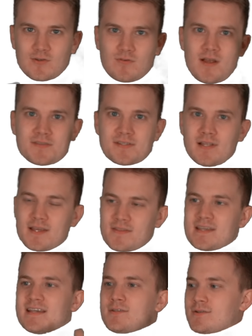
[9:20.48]
across like
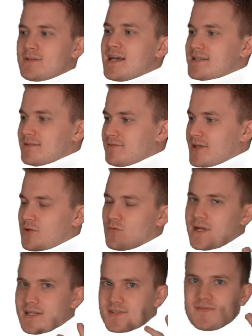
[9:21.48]
the internet of like
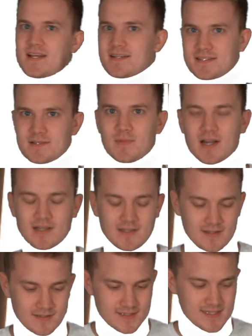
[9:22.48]
greatest fantasy
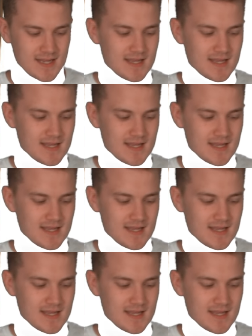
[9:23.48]
monologues.